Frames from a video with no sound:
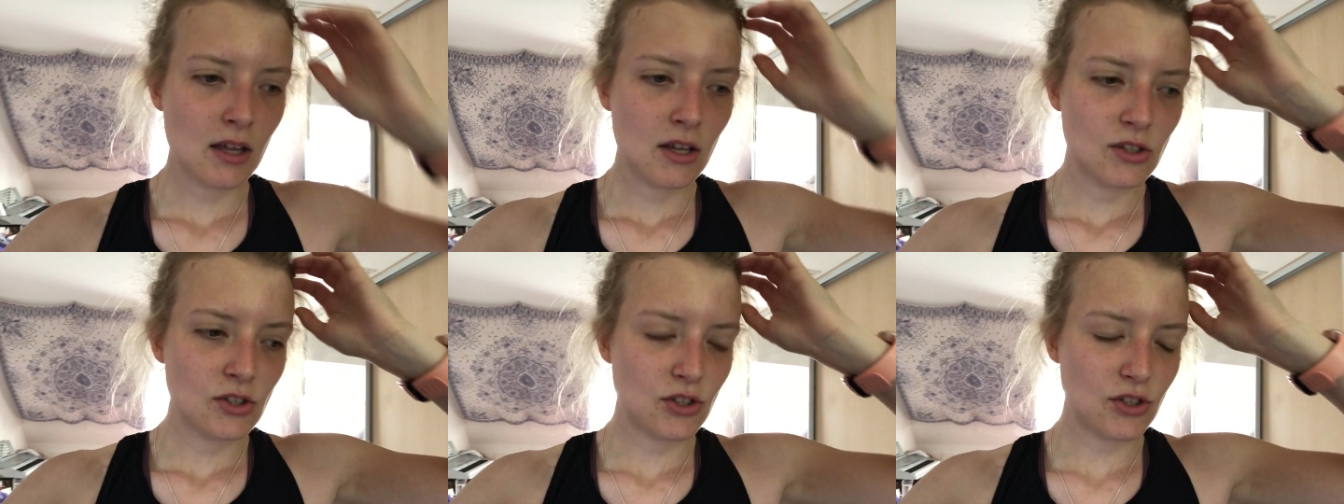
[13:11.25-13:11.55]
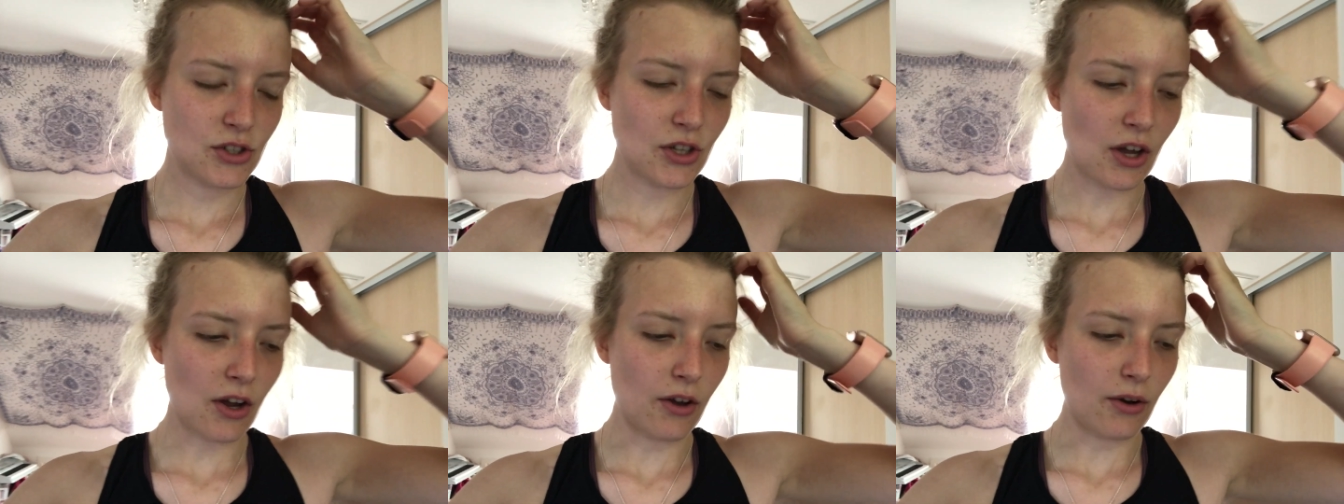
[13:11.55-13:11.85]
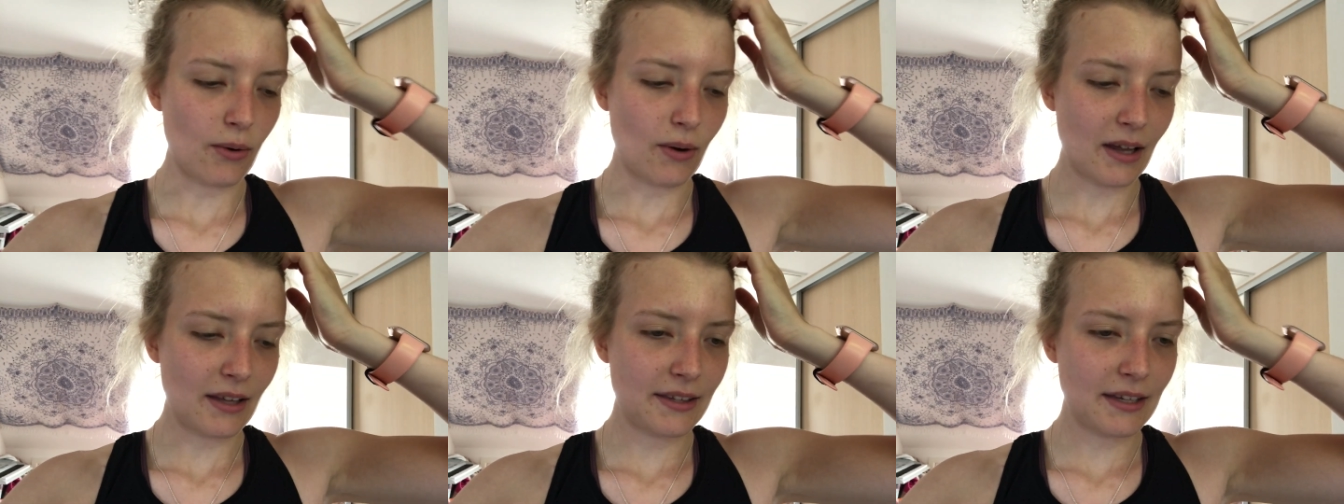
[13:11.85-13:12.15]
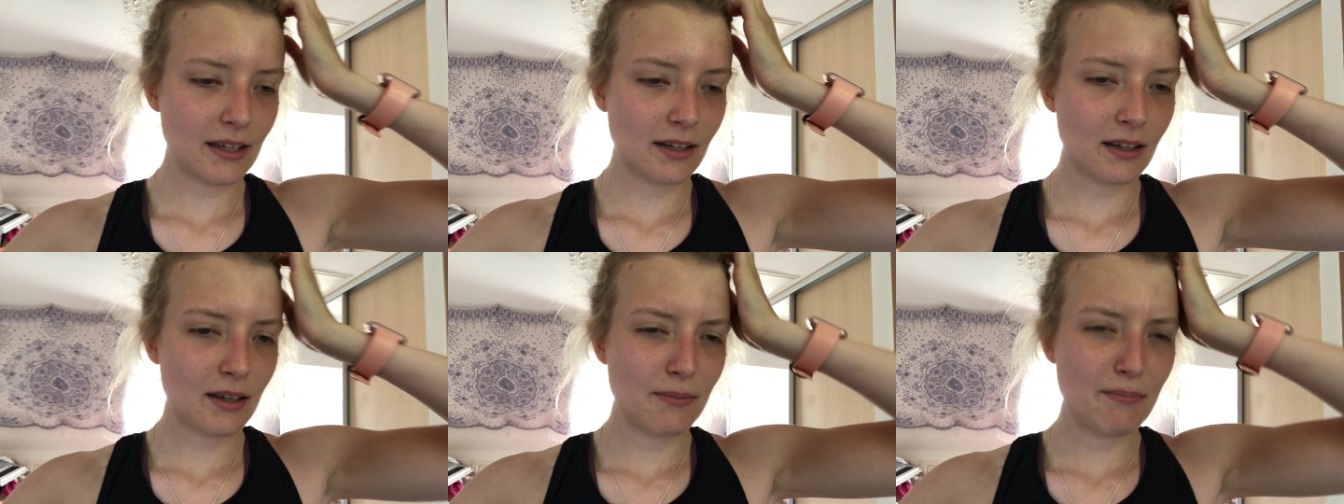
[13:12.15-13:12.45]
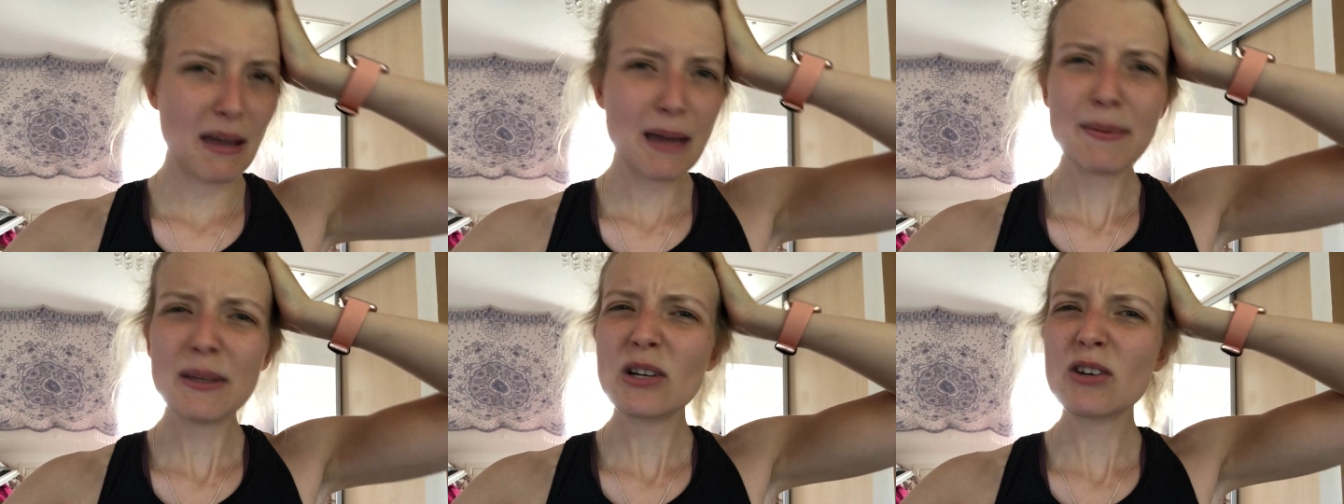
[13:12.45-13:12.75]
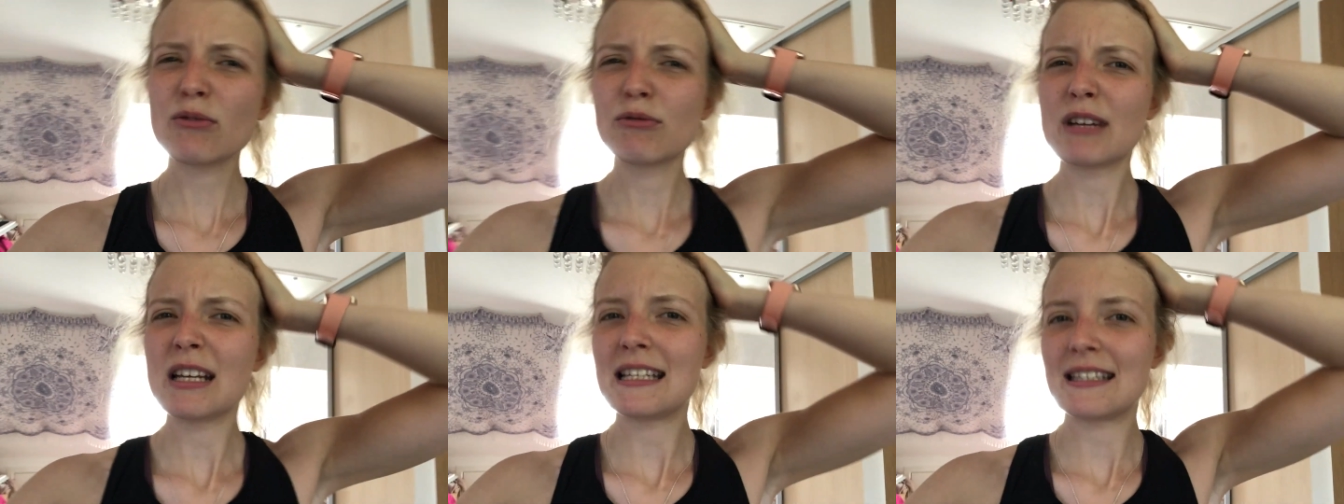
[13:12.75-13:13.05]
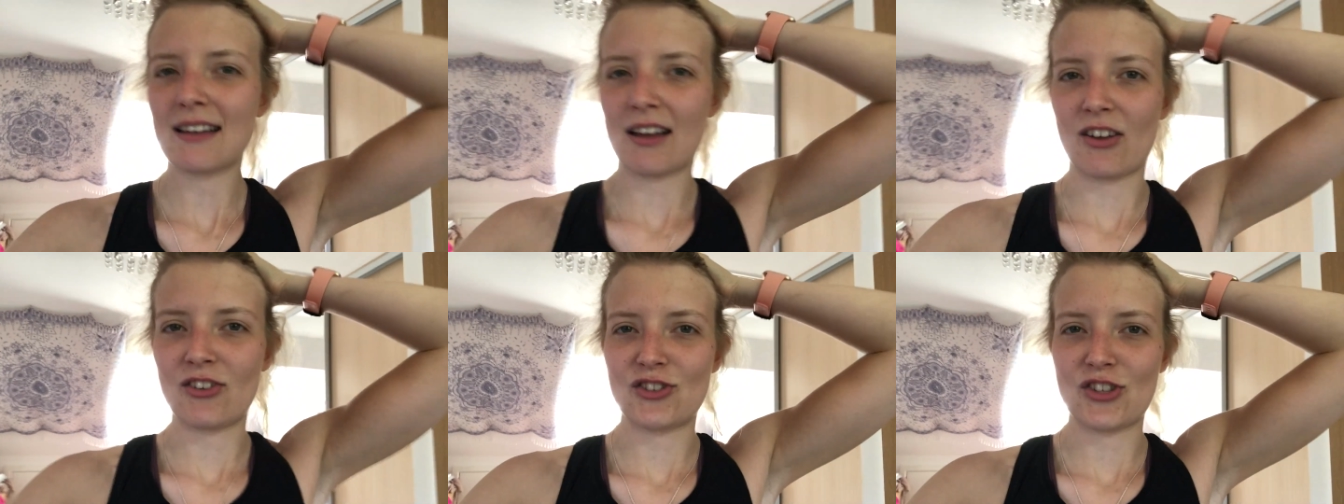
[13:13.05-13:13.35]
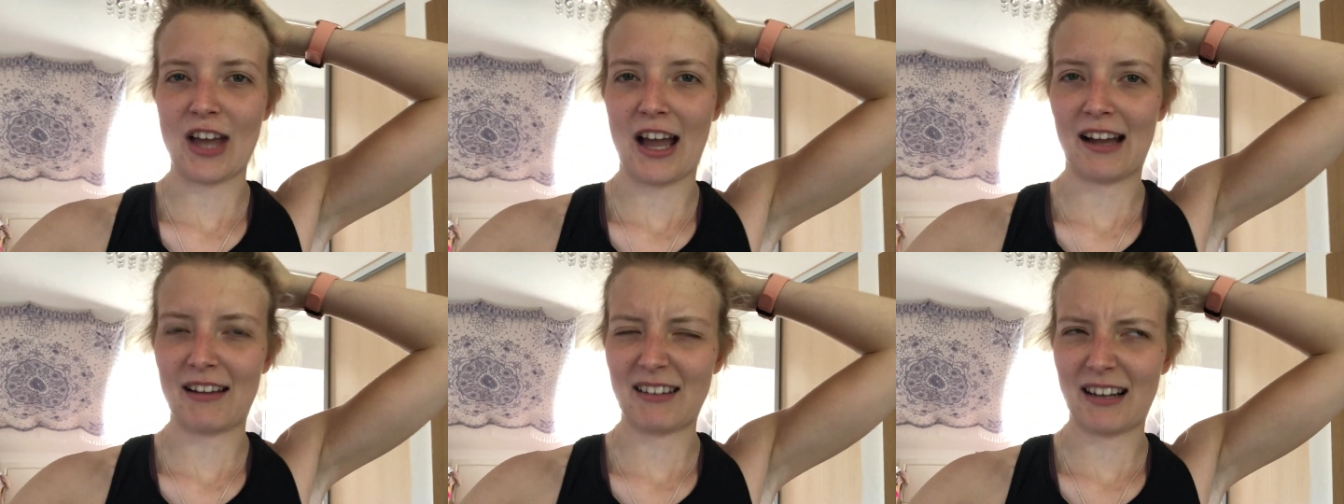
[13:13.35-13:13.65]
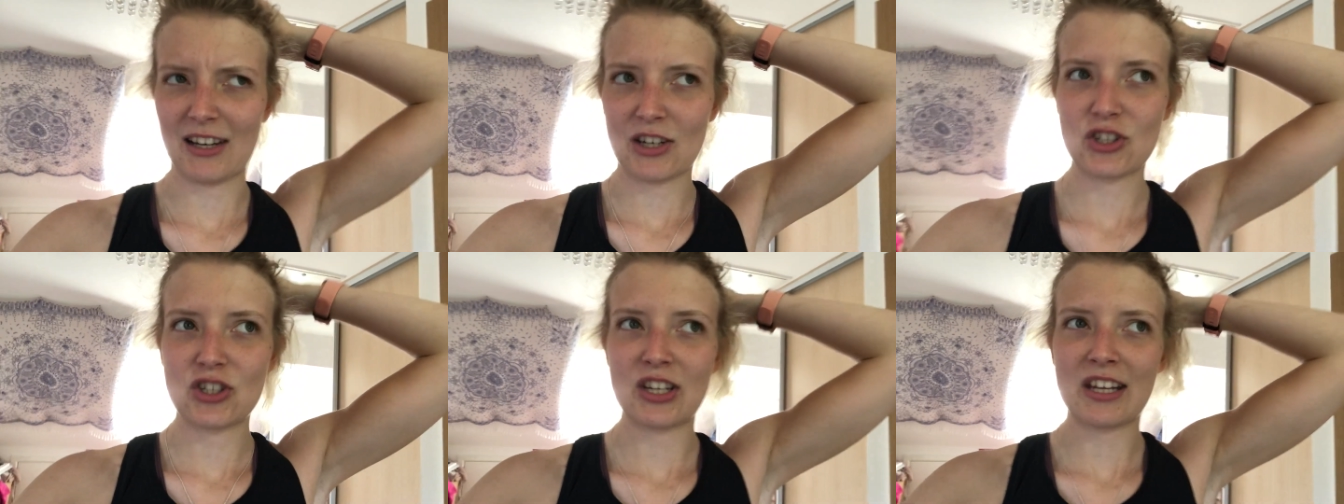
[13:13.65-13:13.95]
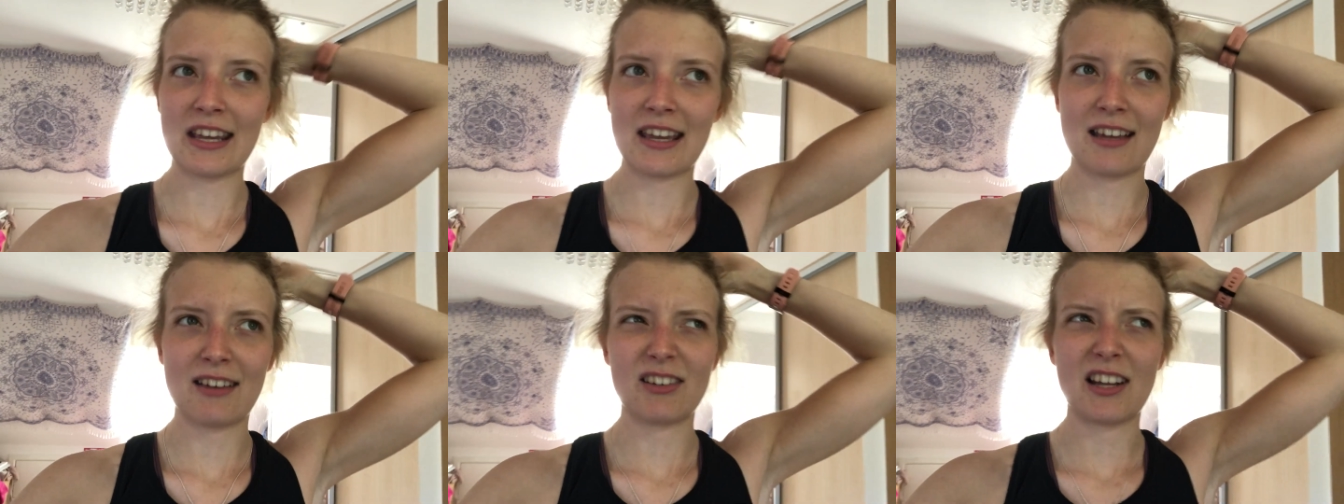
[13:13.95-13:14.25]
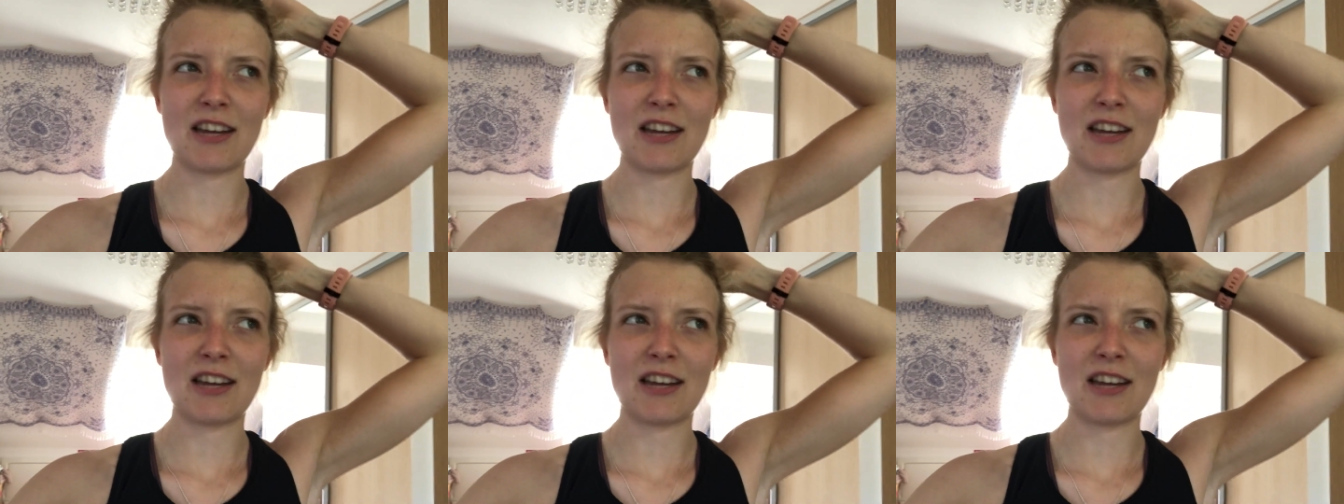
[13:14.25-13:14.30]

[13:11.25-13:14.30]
So I think maybe I'll research that actually,